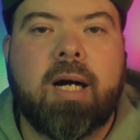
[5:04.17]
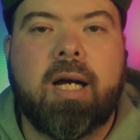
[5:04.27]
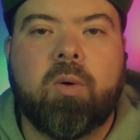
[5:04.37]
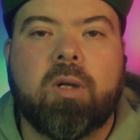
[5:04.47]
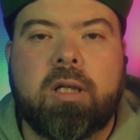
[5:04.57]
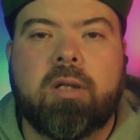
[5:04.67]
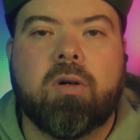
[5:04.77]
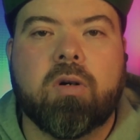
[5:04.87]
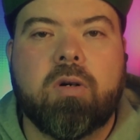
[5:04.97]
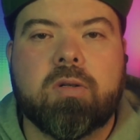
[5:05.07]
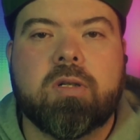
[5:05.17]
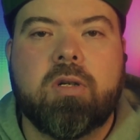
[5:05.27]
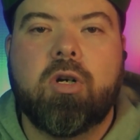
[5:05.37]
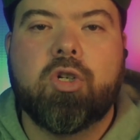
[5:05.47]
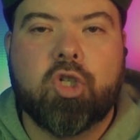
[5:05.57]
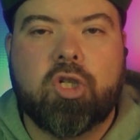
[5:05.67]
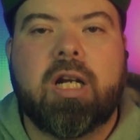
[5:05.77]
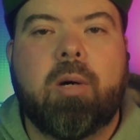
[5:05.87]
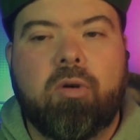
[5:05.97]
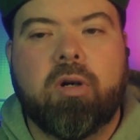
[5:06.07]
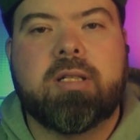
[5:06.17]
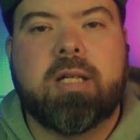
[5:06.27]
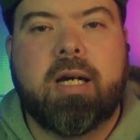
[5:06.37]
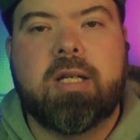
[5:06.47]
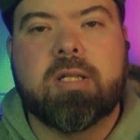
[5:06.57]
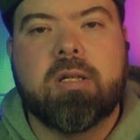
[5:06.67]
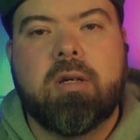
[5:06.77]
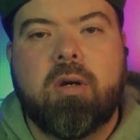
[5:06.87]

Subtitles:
quality logos just on our own attires?